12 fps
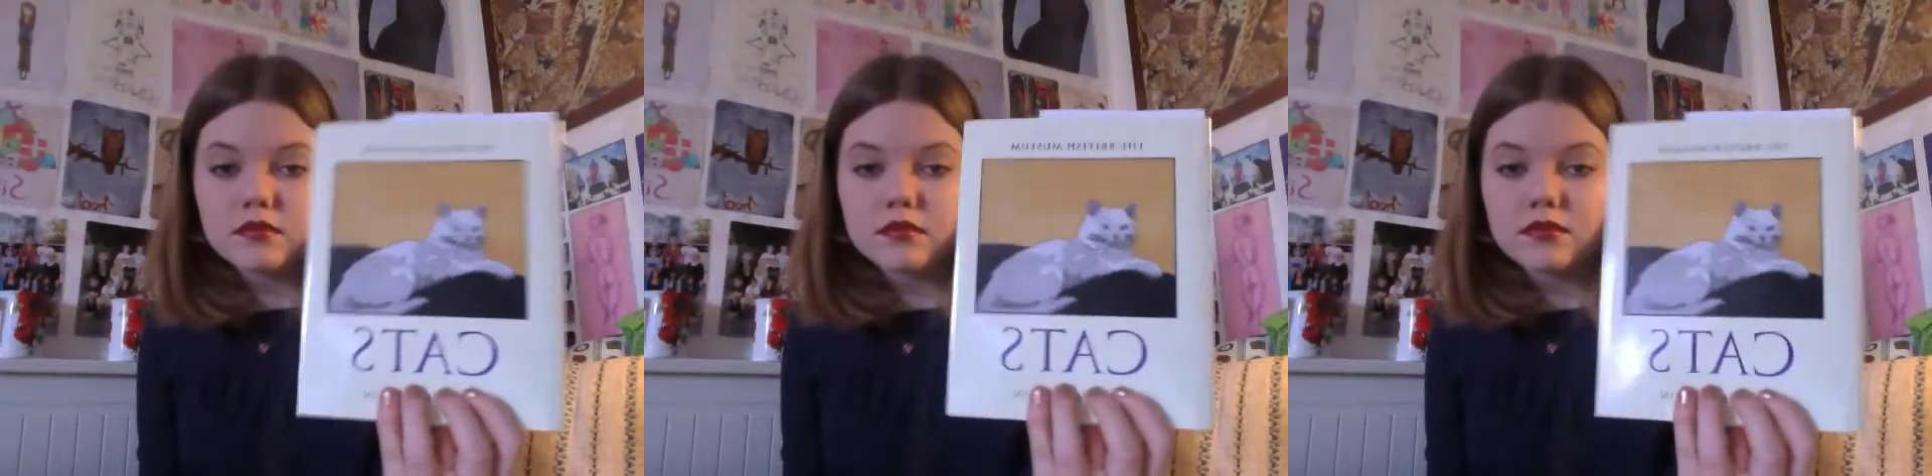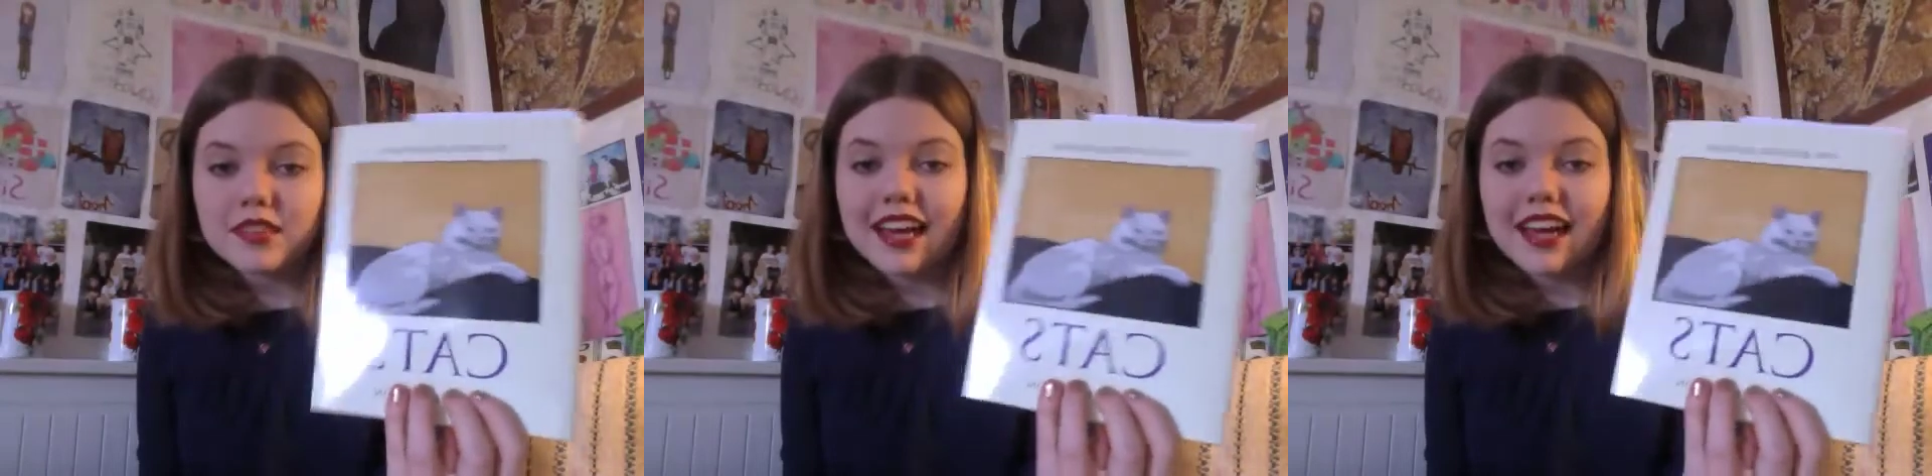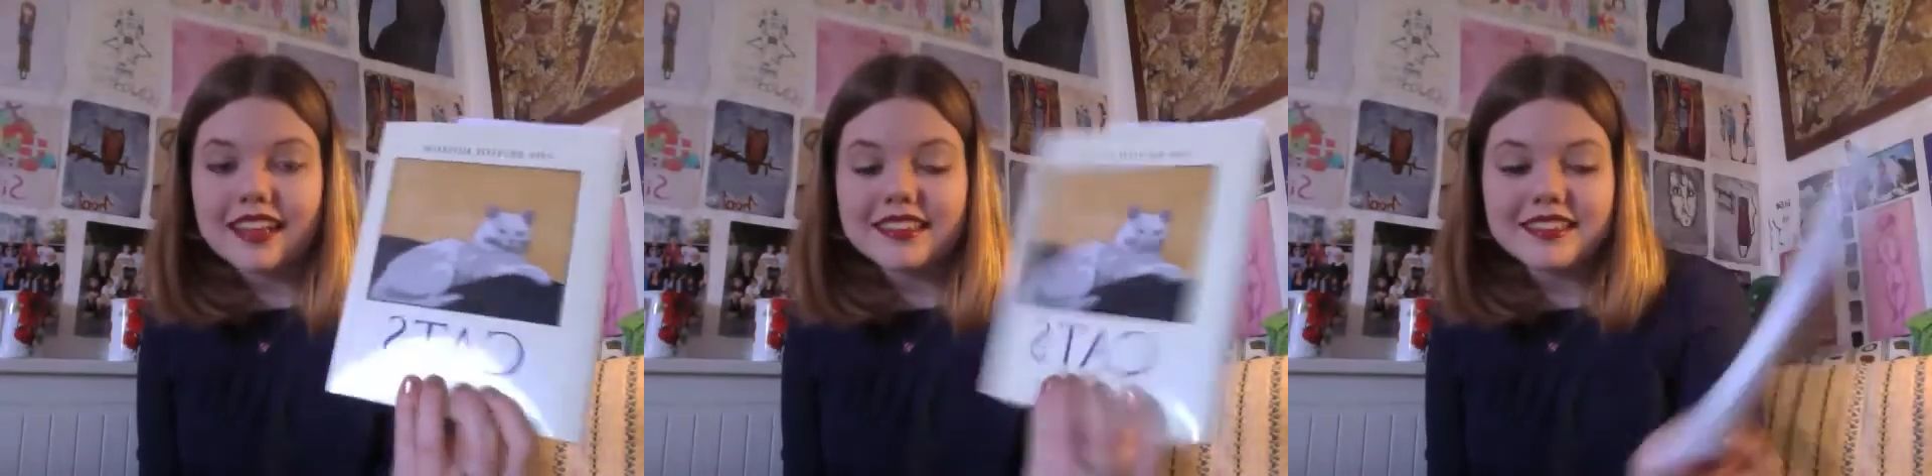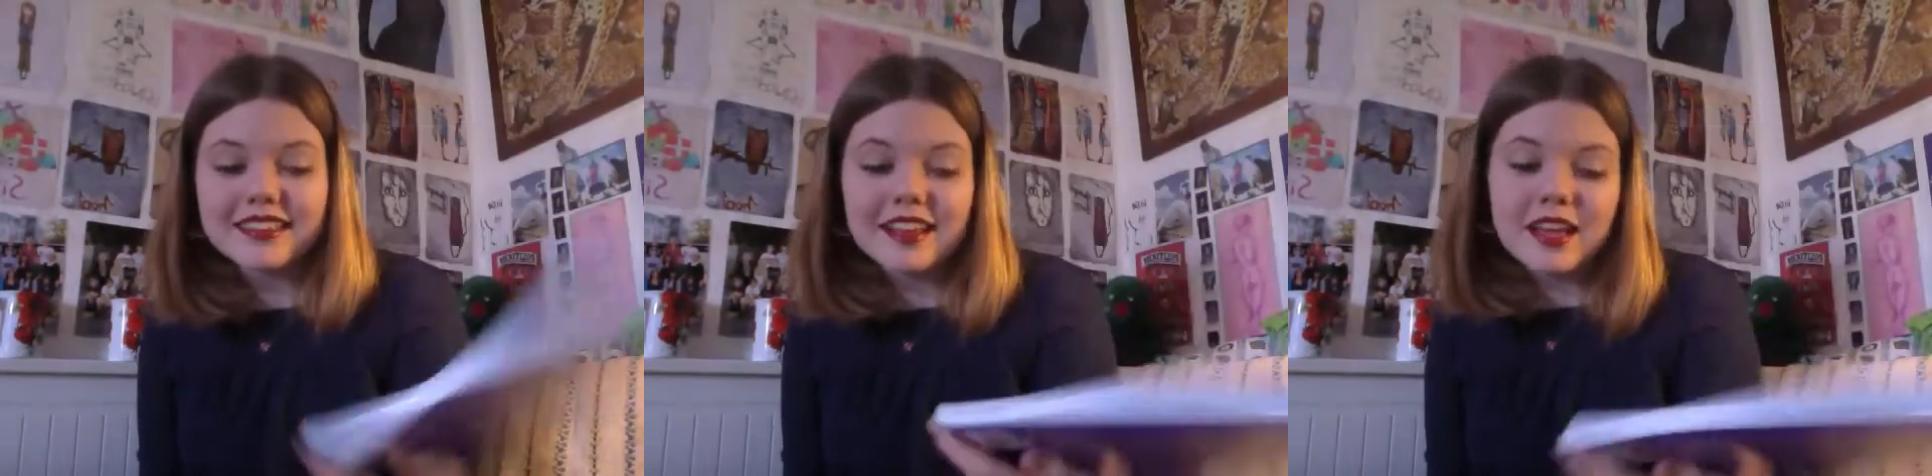
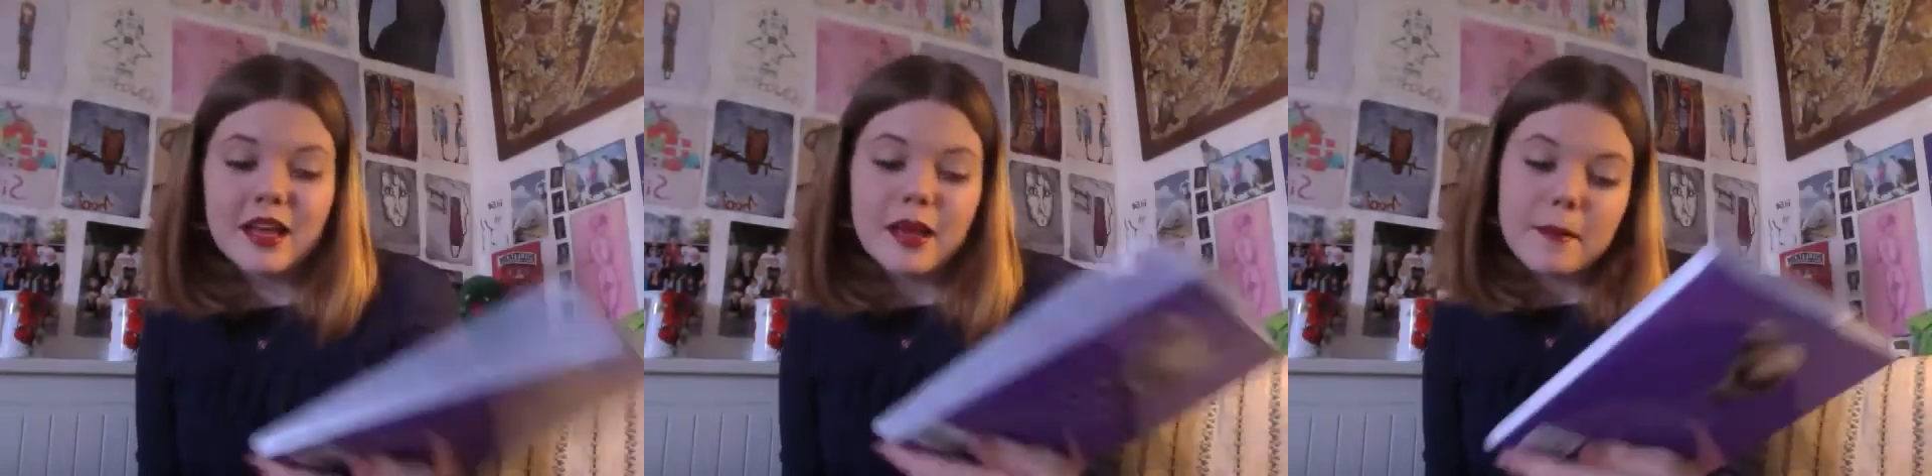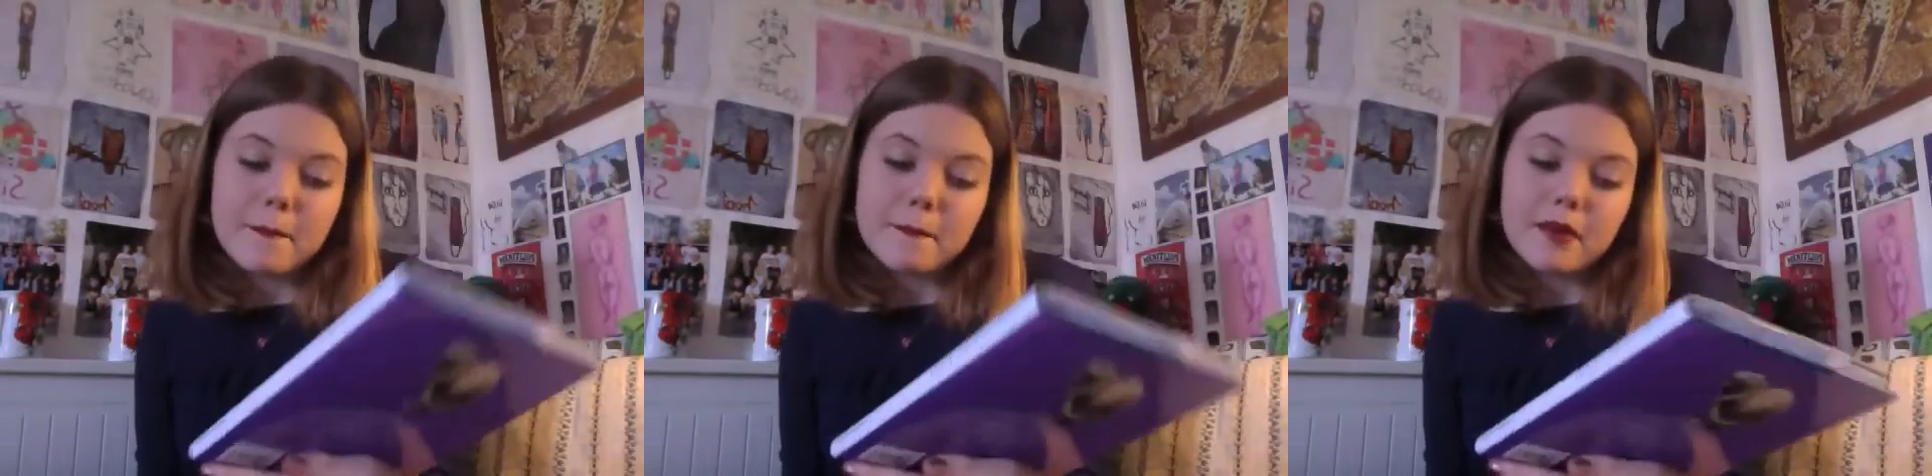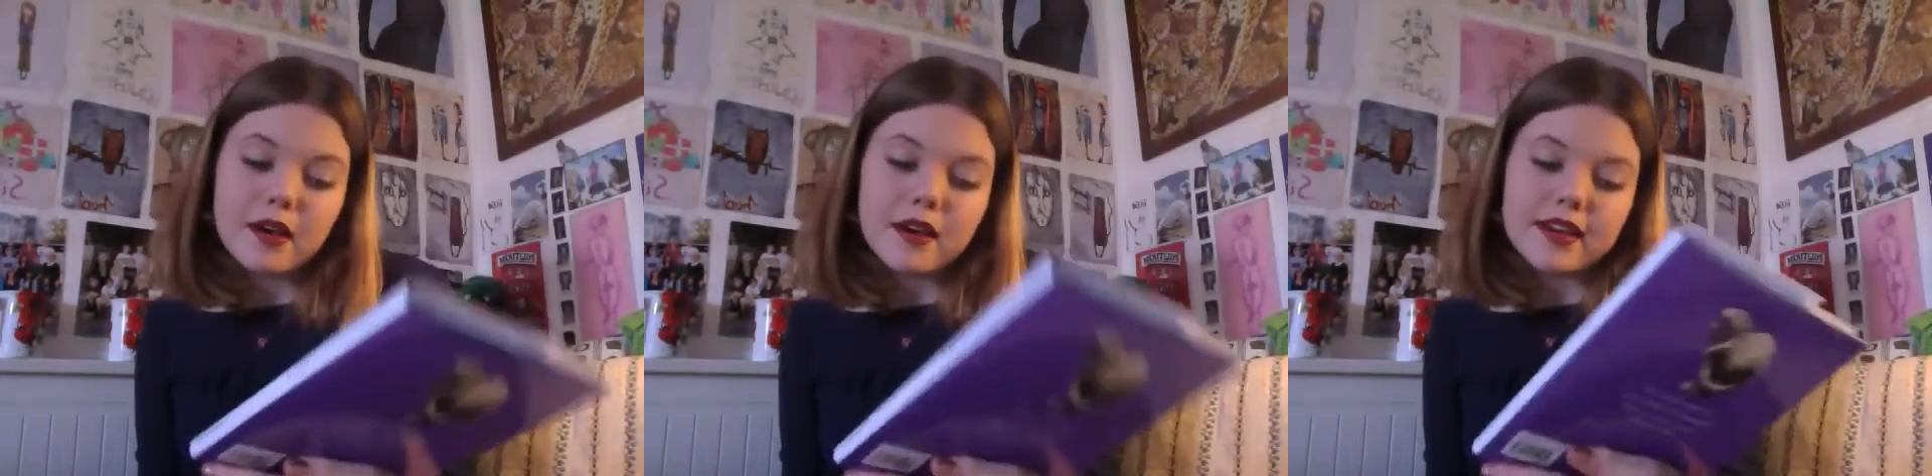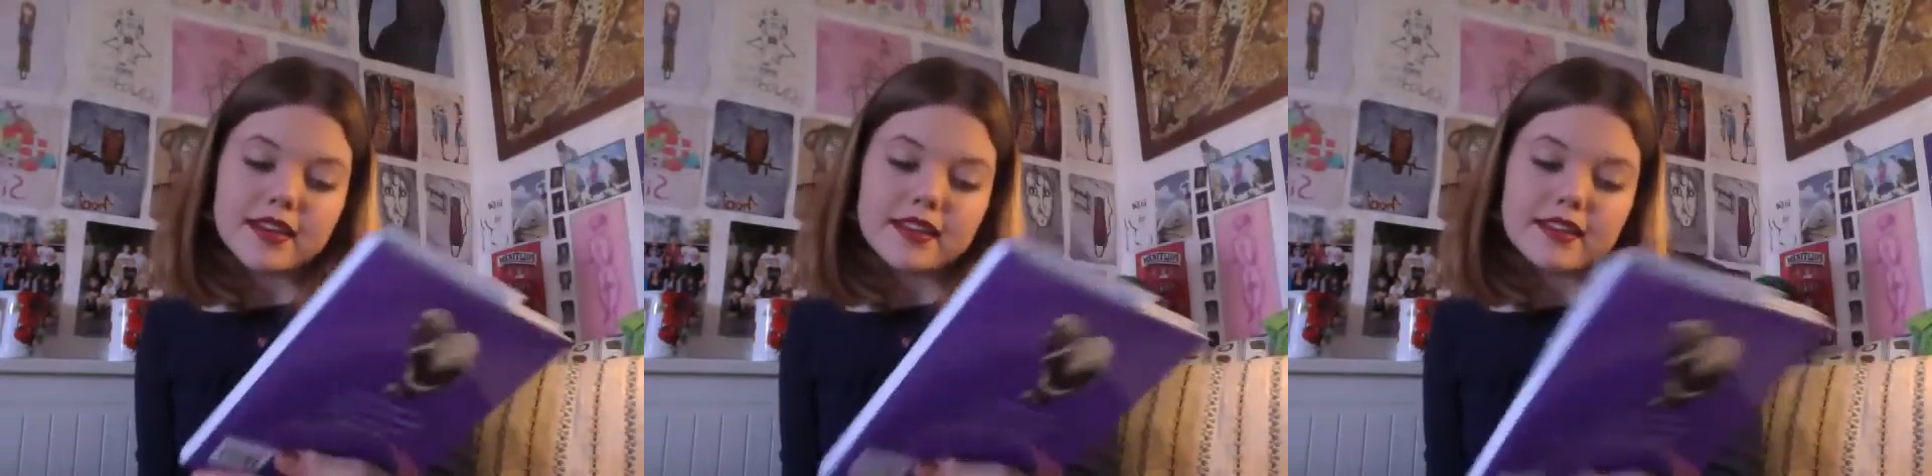Cats
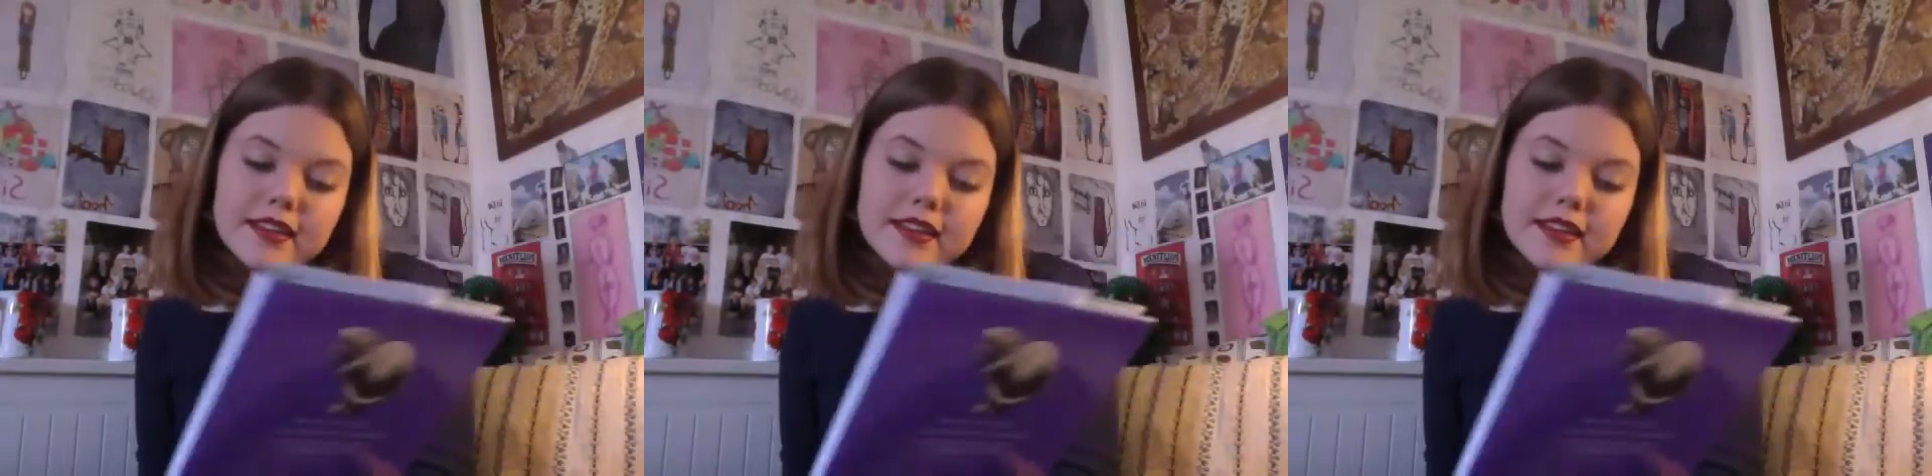by